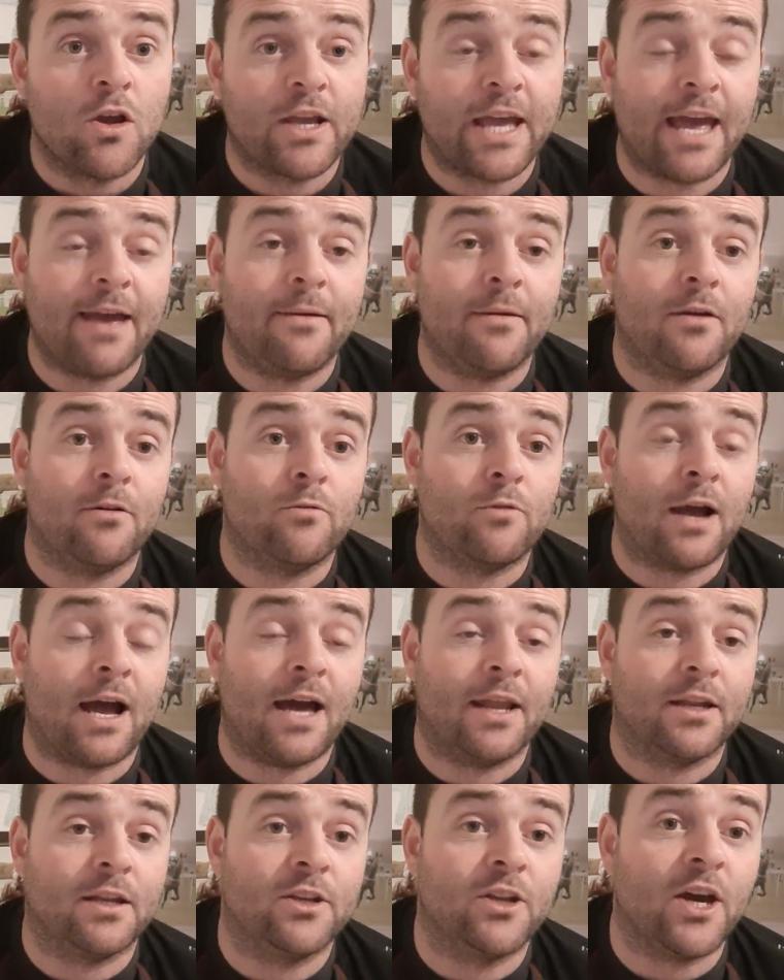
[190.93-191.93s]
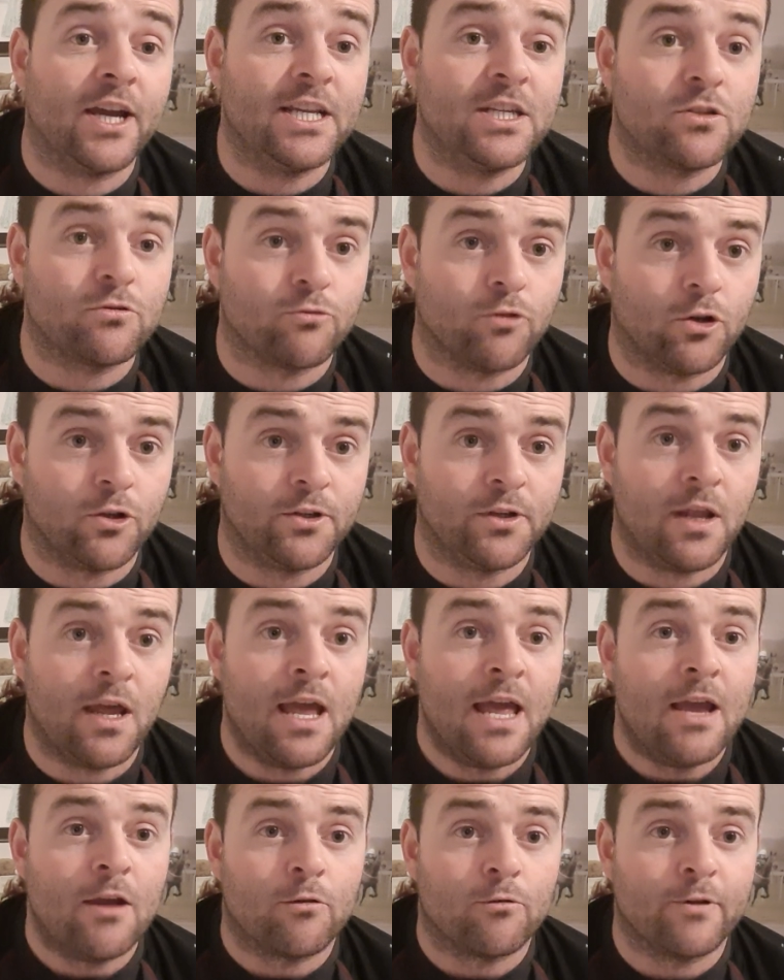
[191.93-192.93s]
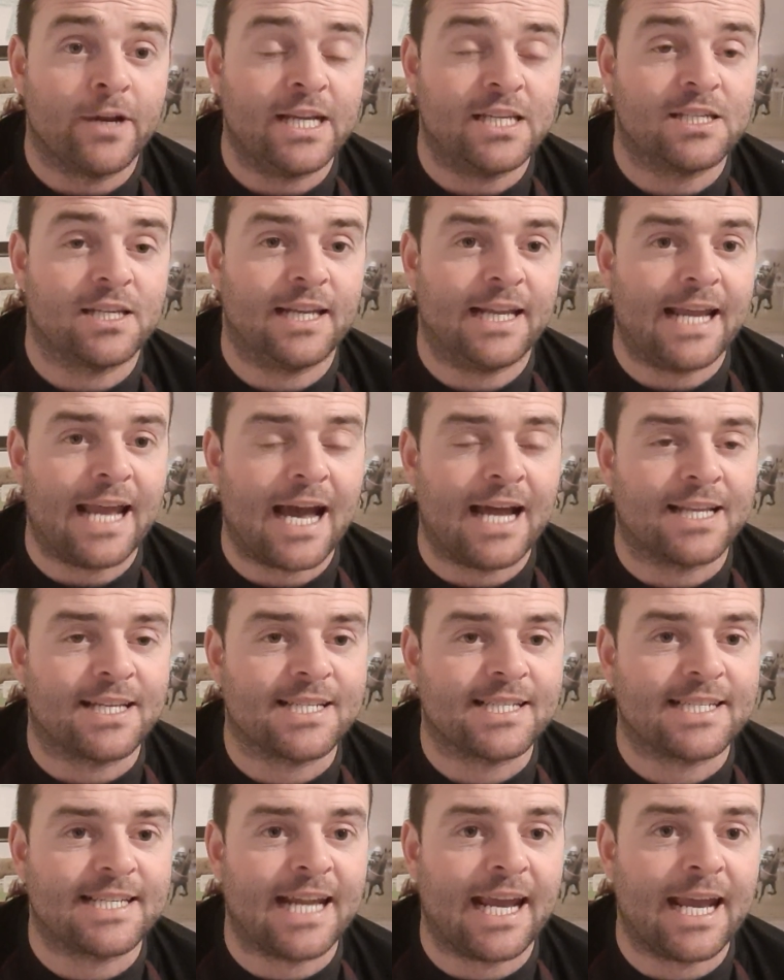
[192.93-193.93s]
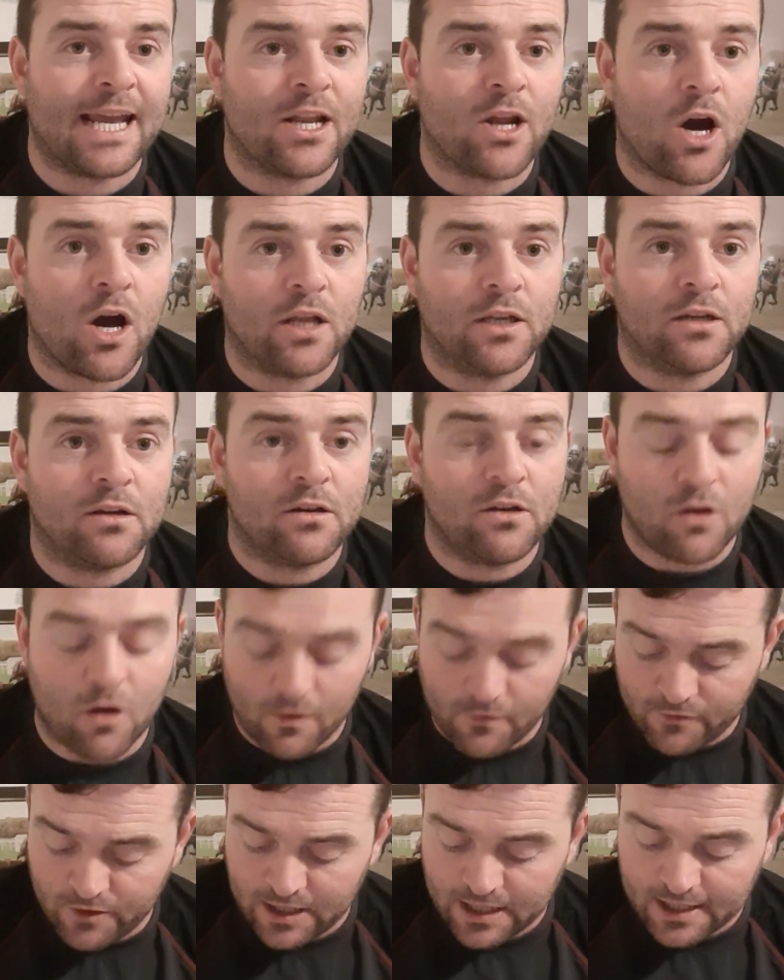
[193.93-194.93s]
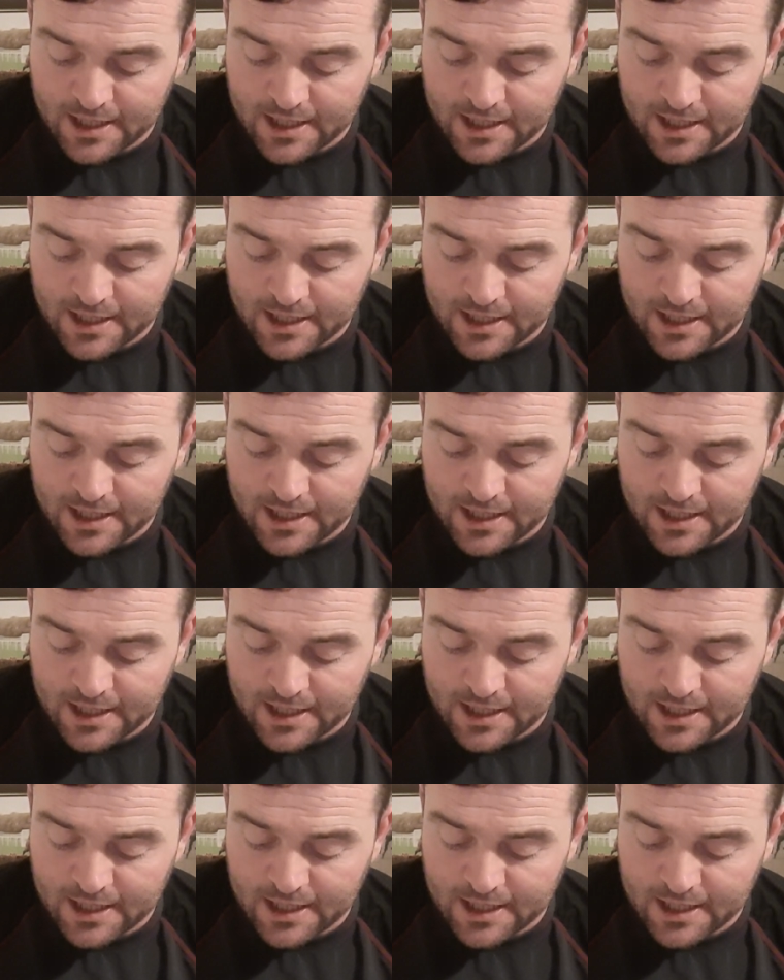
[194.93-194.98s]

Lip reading: had a nice run recently and stayed on lovely.